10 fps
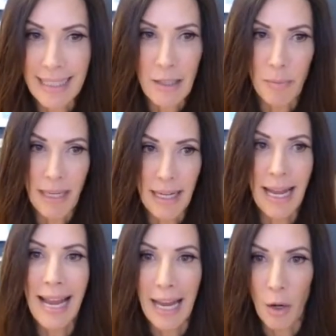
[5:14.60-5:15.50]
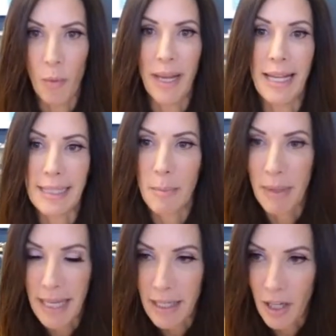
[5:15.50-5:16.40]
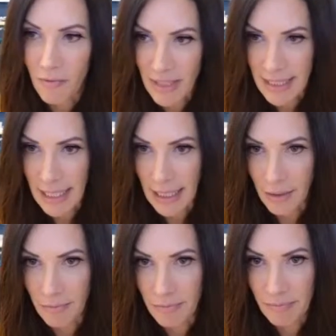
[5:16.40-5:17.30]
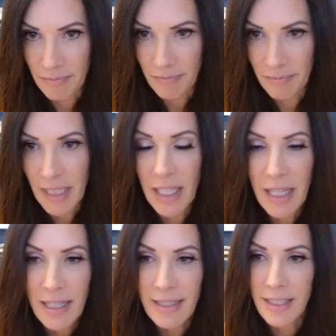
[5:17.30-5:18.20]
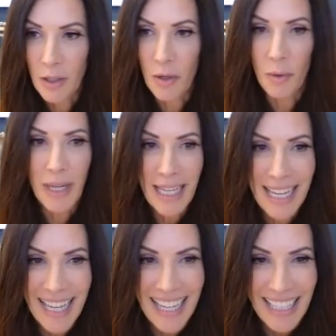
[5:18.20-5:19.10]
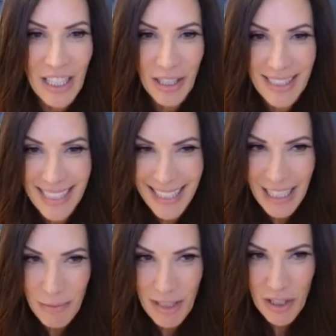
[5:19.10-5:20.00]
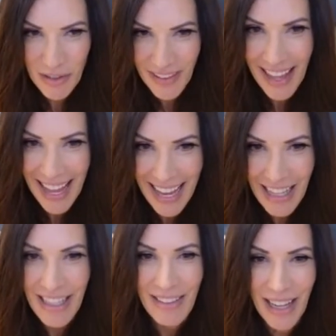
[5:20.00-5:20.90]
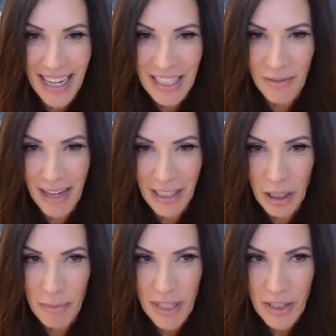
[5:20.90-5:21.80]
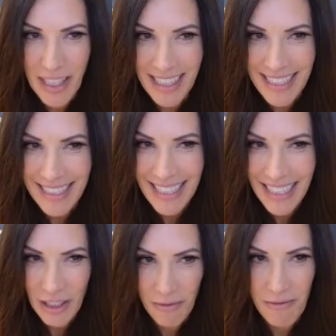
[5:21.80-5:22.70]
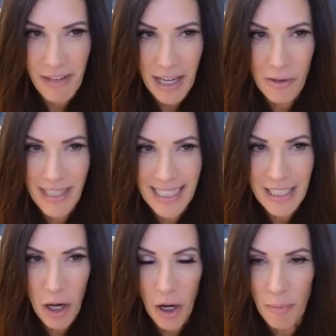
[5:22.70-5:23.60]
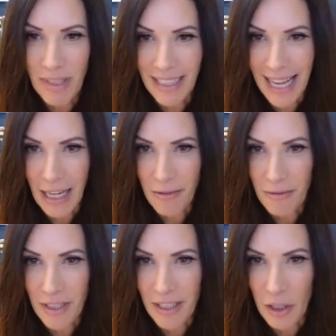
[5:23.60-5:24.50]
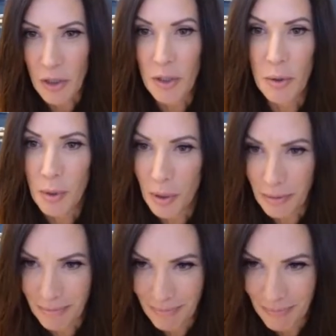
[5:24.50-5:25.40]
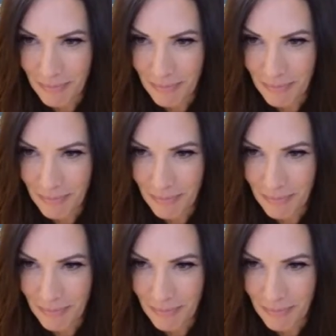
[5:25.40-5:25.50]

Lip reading: a little bit how it's appeared on the scene. So you can see the image there that I developed, and you can see in the very top left, Google.